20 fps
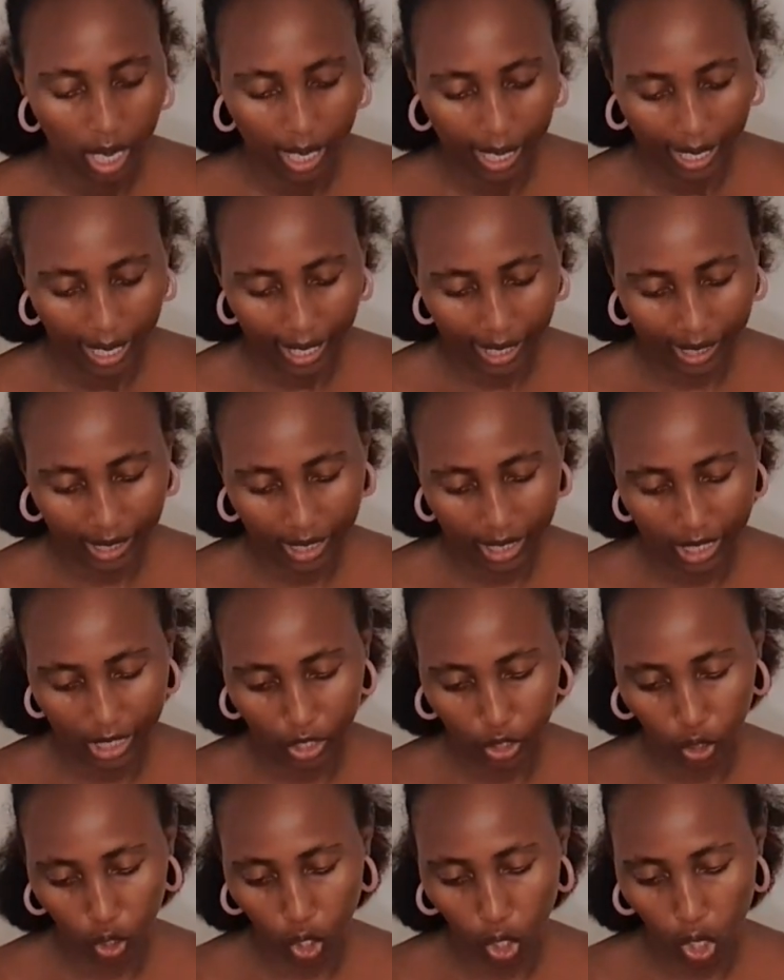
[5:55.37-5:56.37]
and it
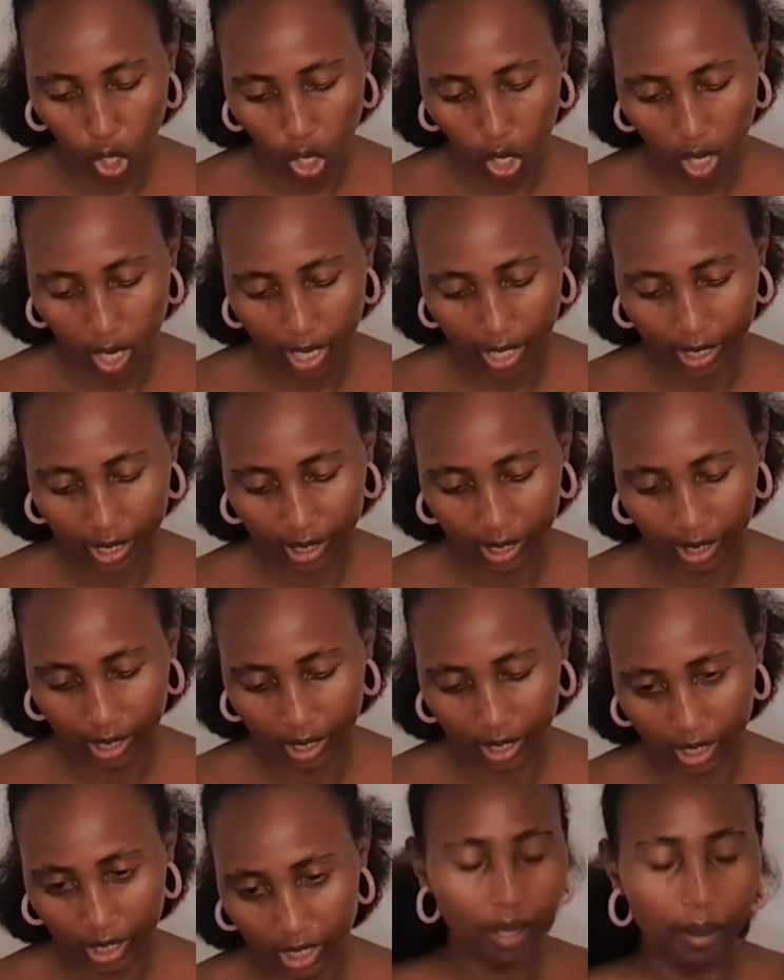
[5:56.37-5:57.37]
costs
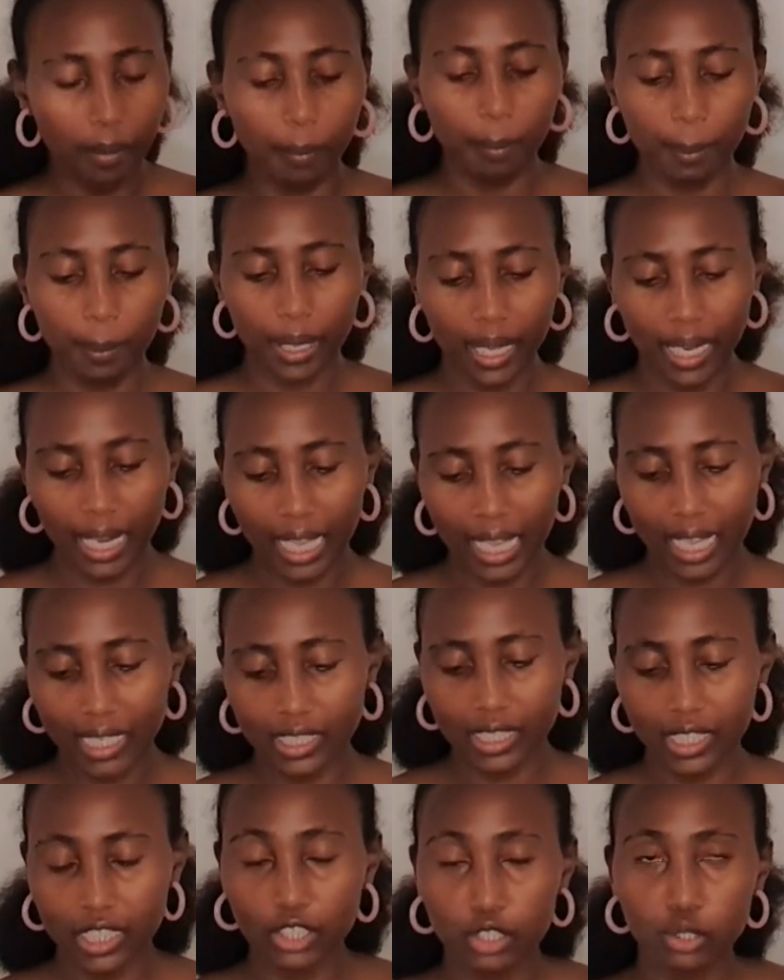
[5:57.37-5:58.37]
Bella
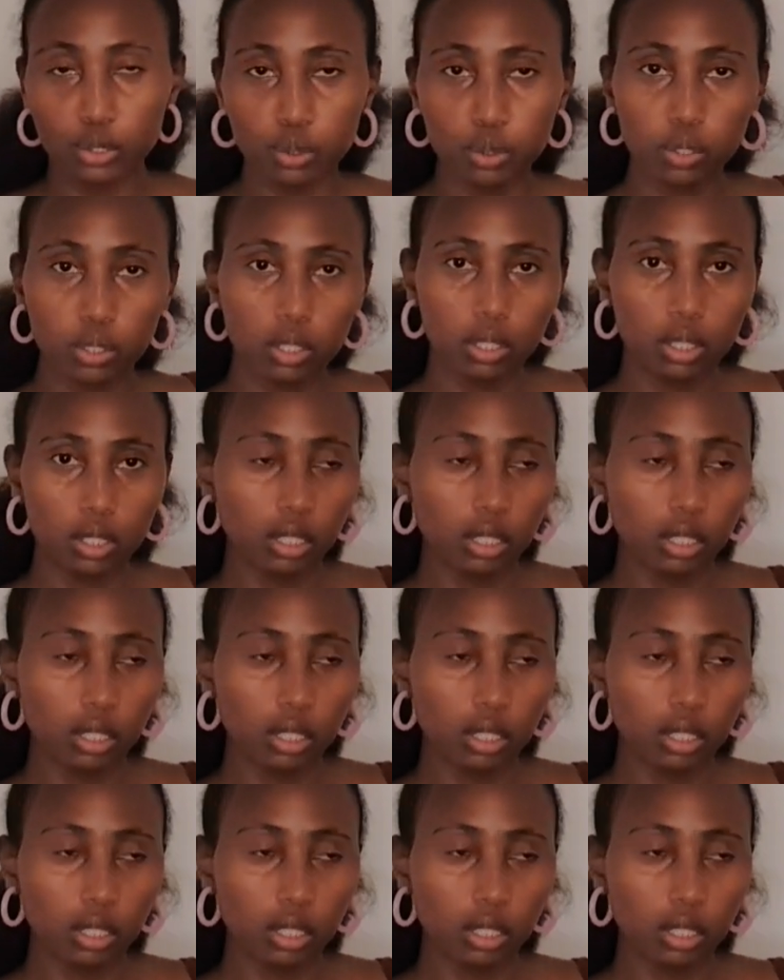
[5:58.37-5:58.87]
tissue,